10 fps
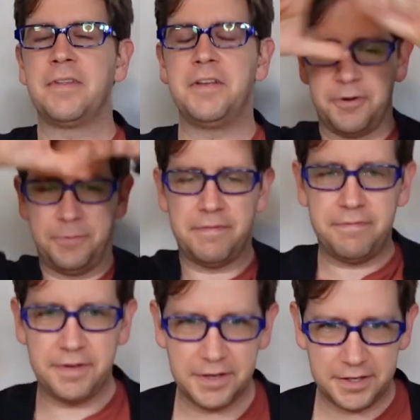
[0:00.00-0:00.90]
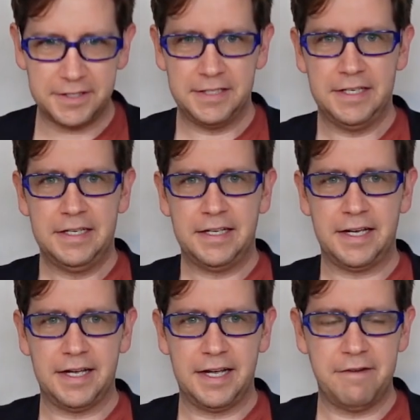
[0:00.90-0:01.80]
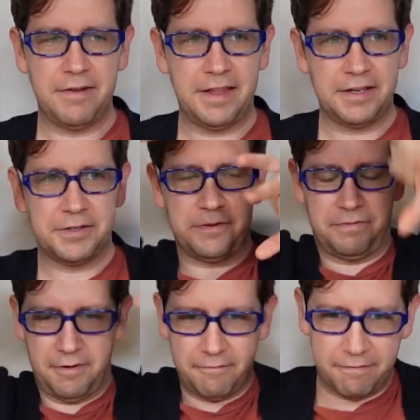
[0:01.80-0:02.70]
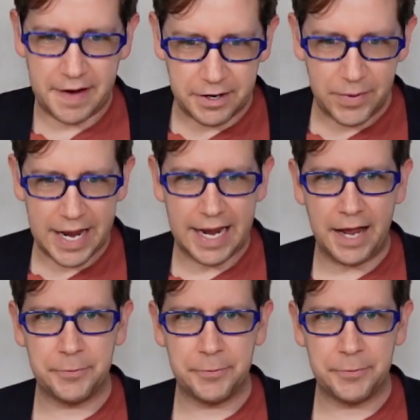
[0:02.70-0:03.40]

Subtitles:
We feel everything sort of fade away,